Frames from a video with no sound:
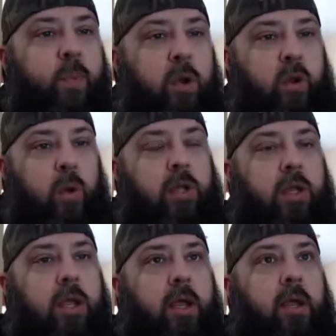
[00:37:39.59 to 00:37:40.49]

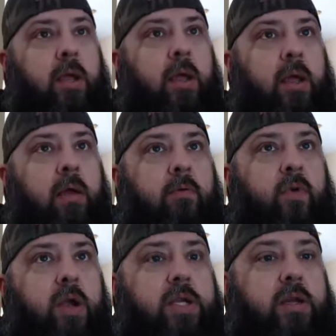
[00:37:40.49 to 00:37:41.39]
quickly
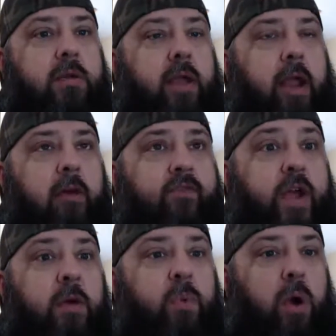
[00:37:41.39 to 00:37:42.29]
for a fair
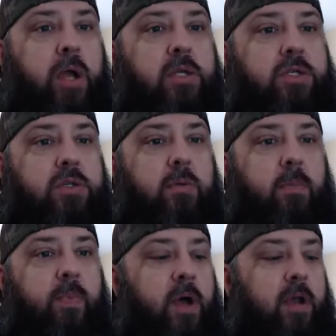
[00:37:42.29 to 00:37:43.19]
price,
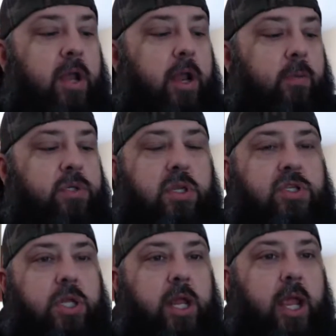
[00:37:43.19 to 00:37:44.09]
but then it was
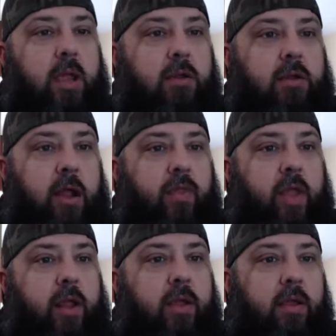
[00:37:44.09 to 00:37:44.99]
listed again. I think
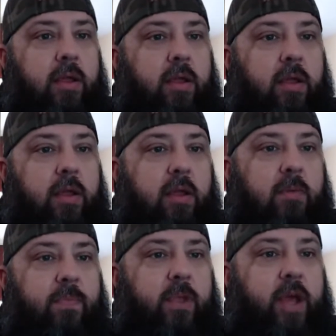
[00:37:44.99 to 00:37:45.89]

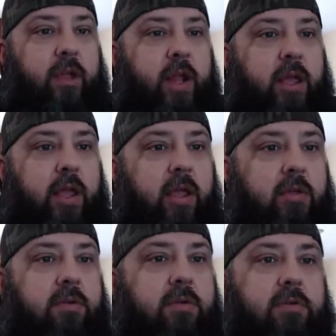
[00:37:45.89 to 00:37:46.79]
they,
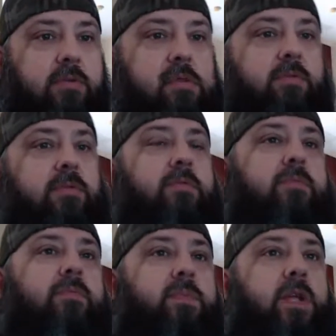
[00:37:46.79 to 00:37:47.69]

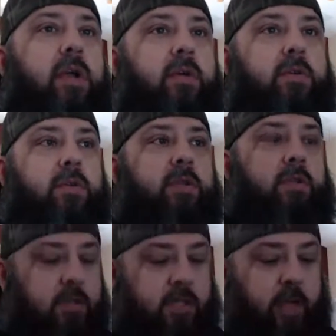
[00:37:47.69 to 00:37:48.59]
you know,
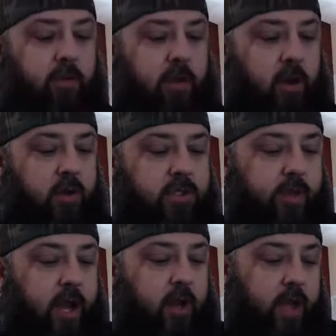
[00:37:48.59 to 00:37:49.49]
that really hurts the
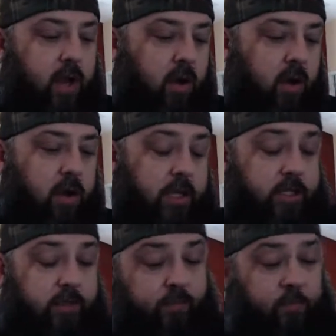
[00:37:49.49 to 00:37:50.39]
value of that card. At
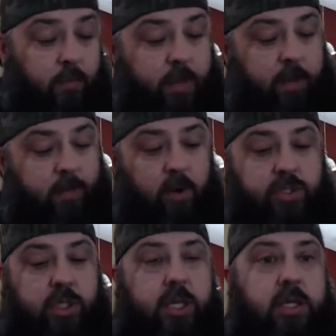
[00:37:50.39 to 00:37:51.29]
least for me personally,
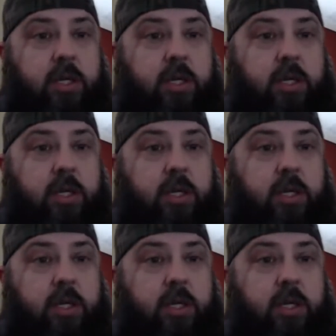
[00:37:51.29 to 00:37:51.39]
it does.